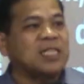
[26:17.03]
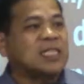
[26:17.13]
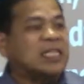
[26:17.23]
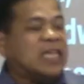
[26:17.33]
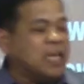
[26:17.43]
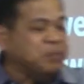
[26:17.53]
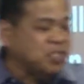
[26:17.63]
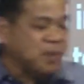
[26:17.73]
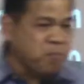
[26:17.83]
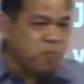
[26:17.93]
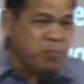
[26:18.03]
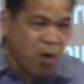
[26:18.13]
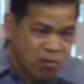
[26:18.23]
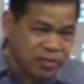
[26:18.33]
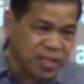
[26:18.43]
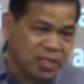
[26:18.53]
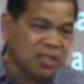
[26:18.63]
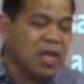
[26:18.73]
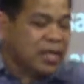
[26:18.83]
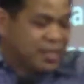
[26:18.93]
that gives them
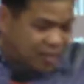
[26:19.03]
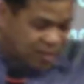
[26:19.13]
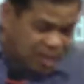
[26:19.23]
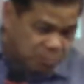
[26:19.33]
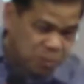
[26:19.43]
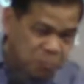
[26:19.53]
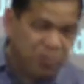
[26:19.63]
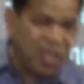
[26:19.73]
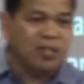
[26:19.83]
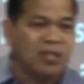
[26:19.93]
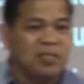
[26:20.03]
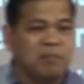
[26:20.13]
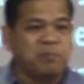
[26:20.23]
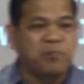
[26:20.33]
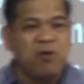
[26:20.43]
boldness, that gives Peter the